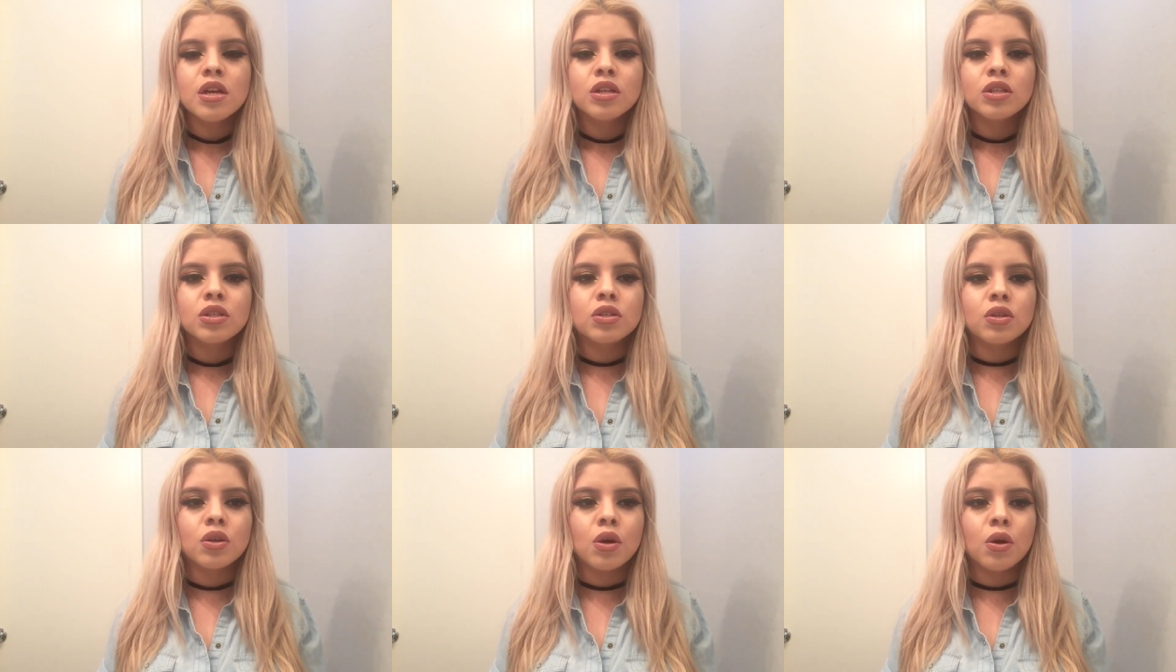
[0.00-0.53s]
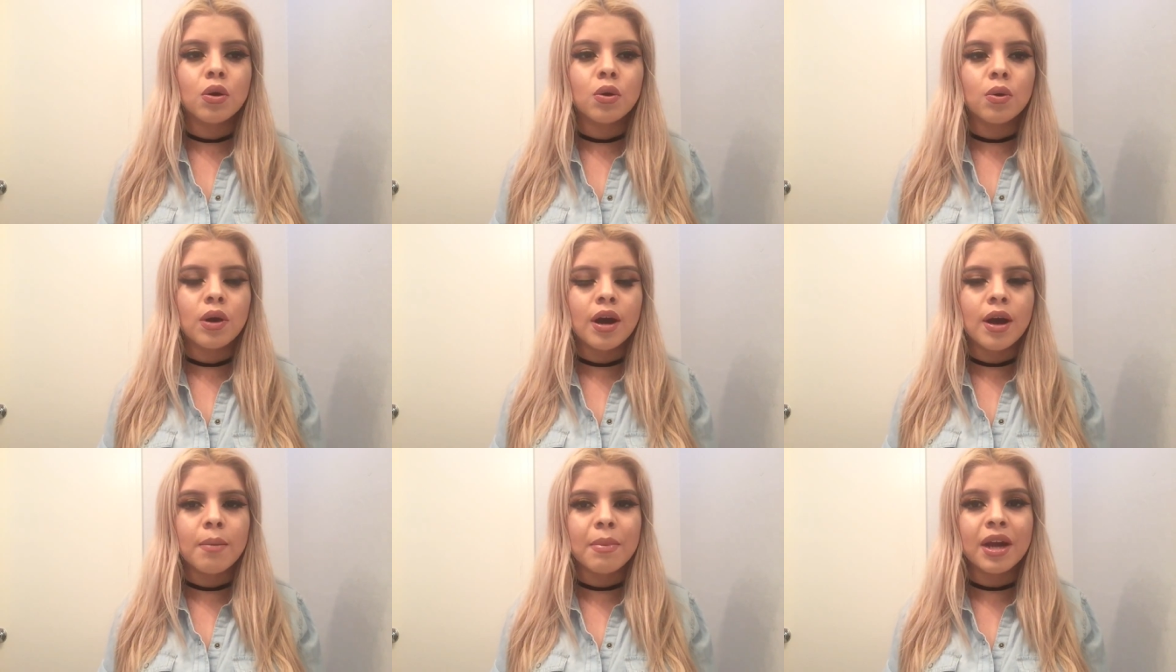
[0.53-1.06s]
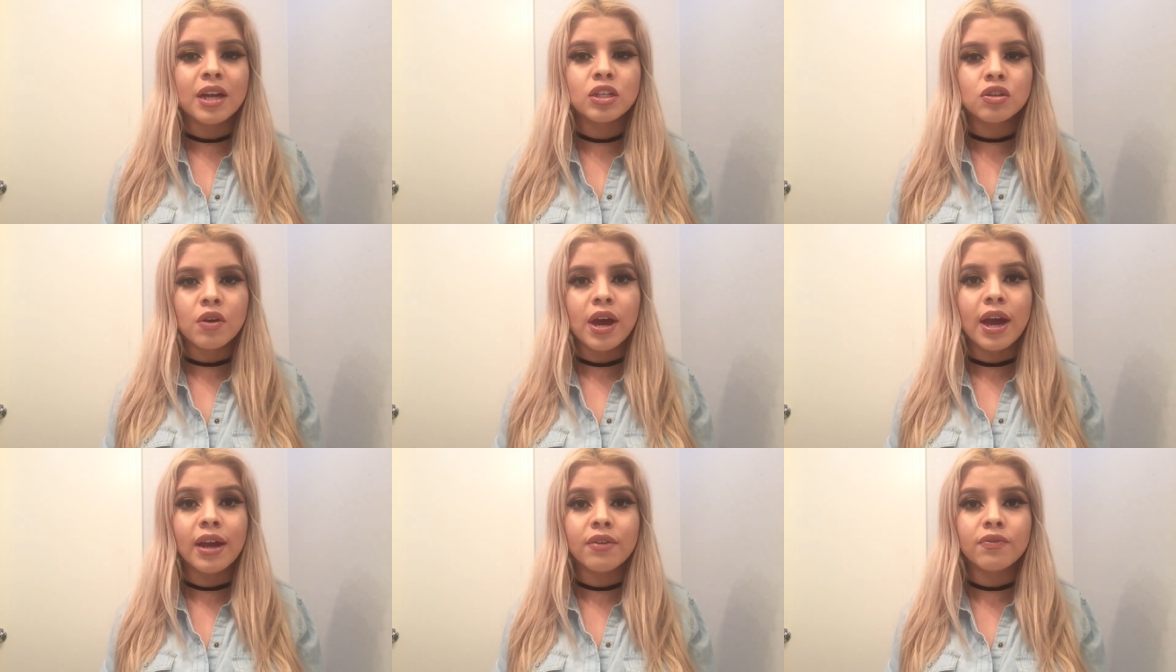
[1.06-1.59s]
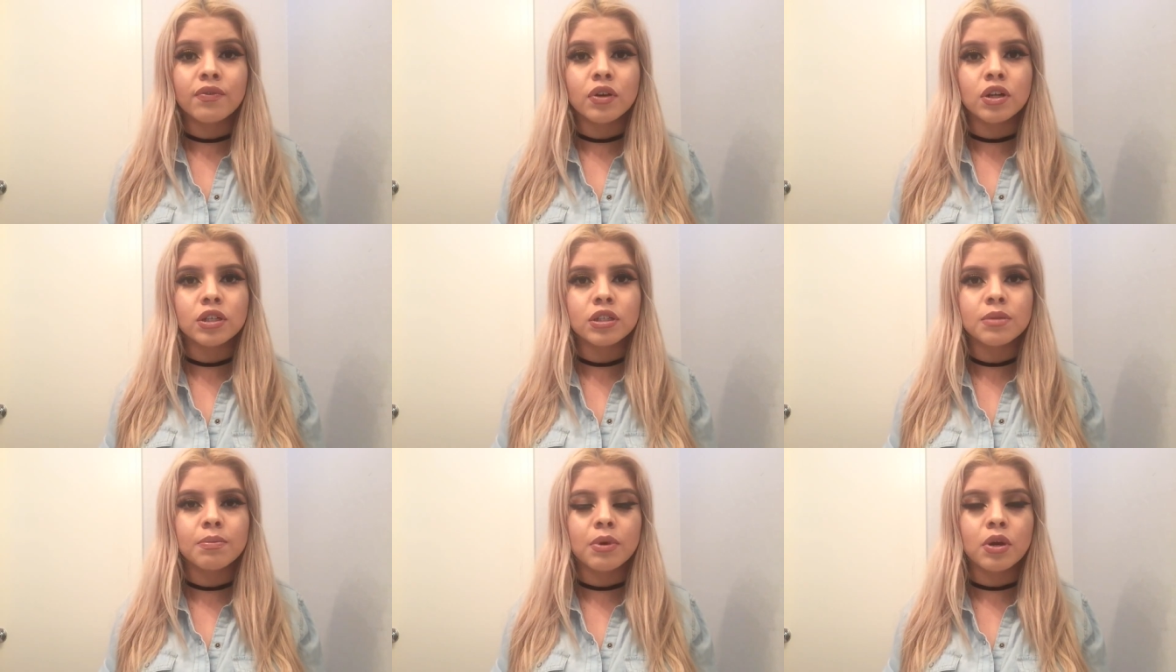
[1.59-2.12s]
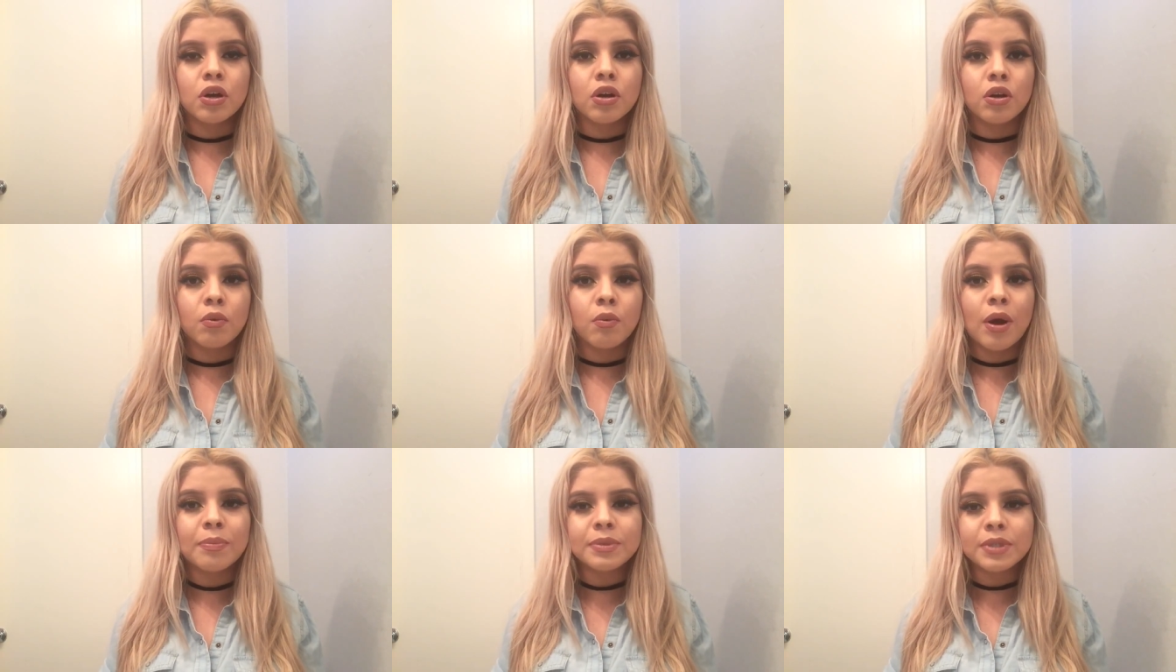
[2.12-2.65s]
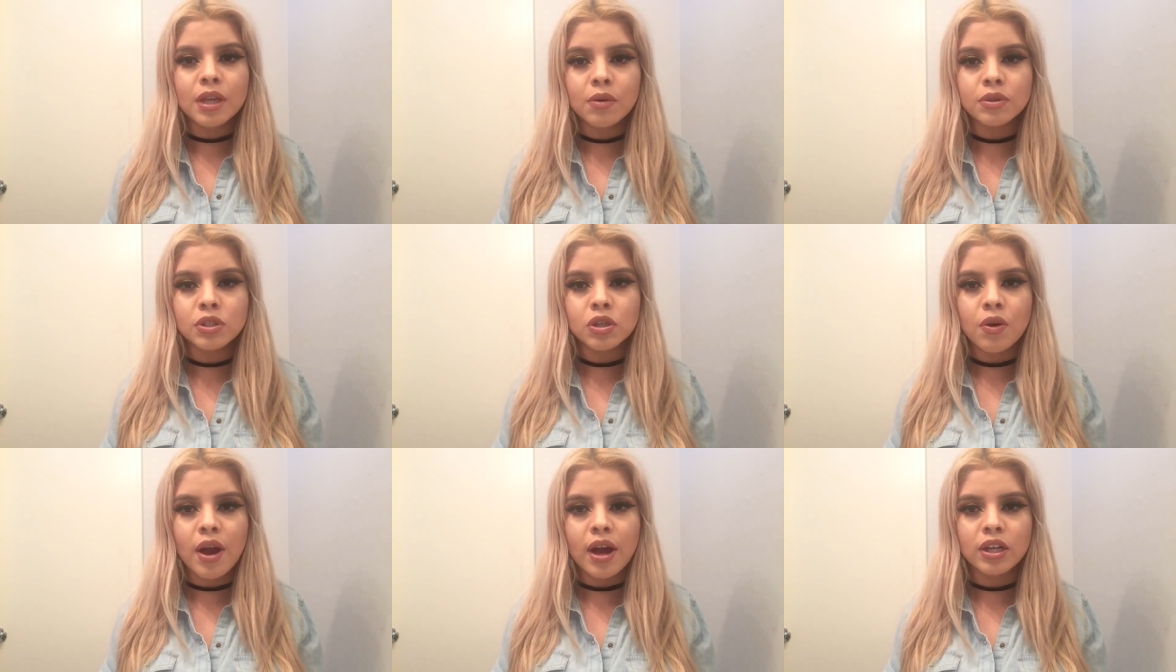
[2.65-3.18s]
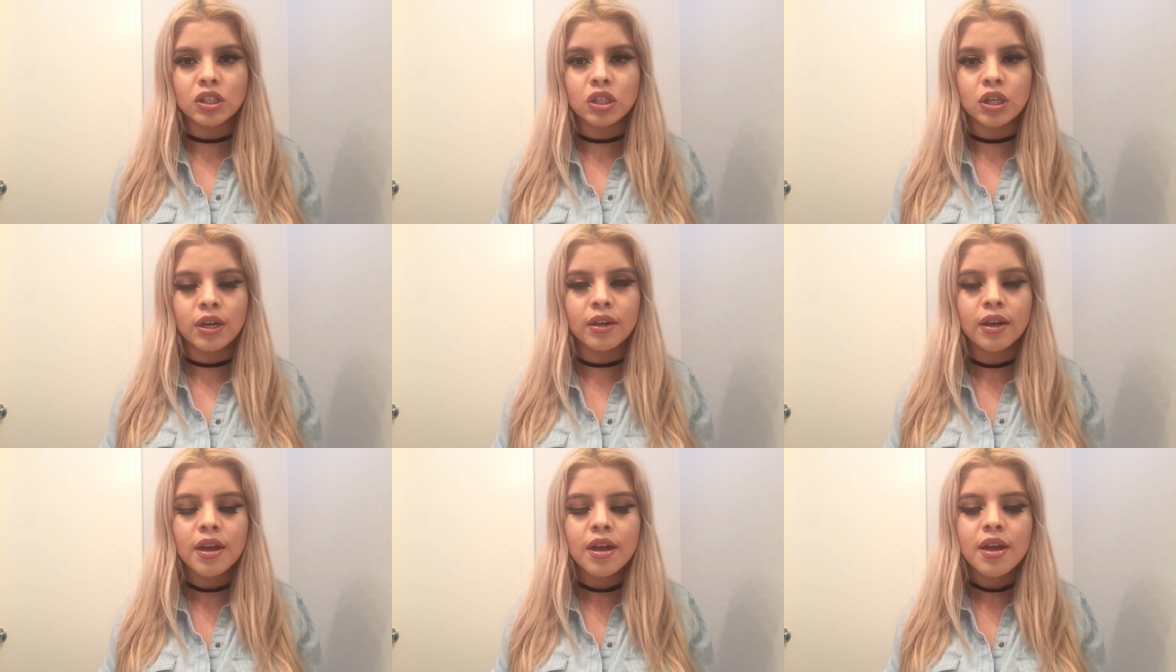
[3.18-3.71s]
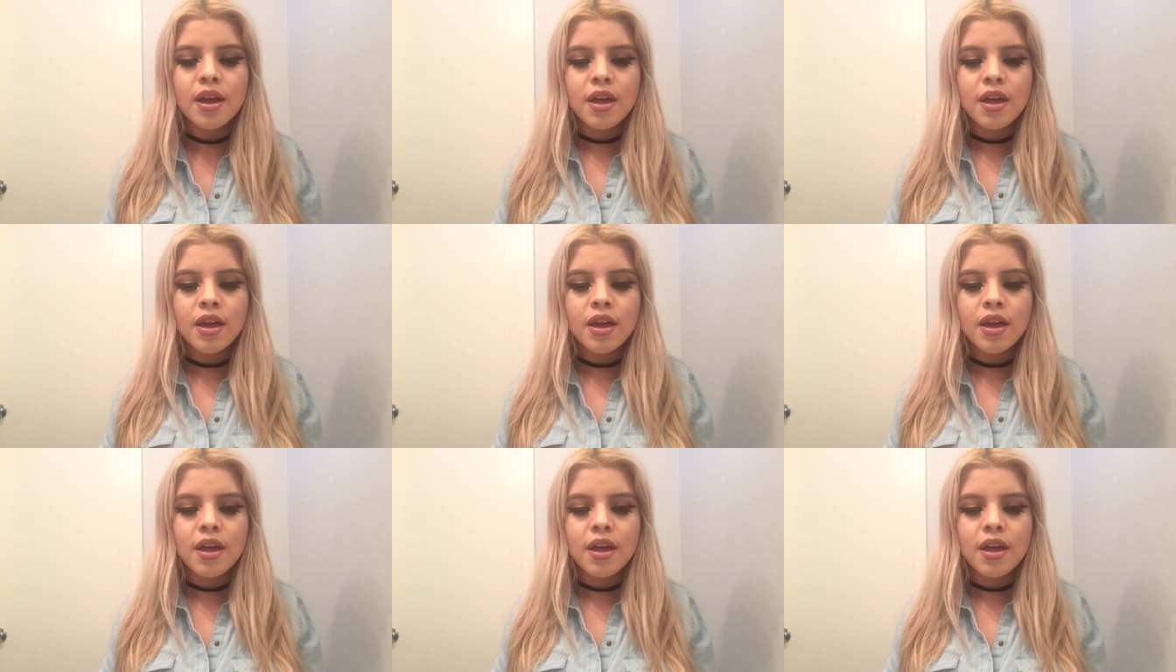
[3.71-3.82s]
So I tried first, but her website was crashing.